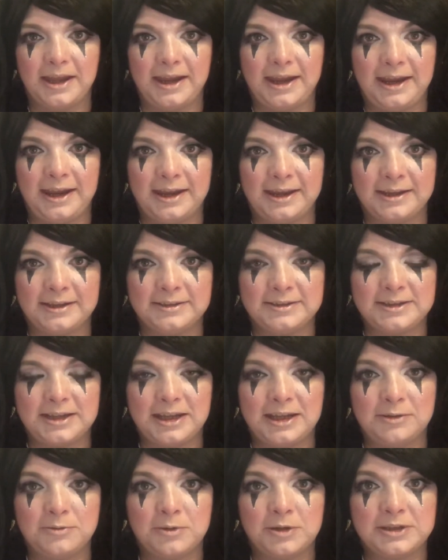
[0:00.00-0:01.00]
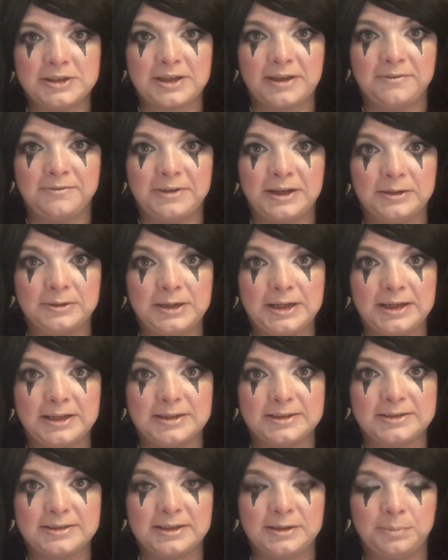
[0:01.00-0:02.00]
and it was a very
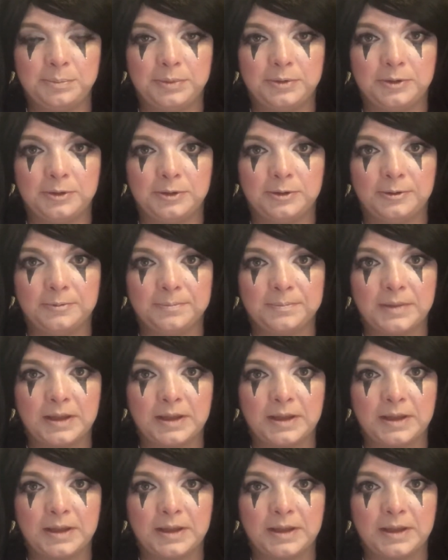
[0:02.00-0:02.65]
simple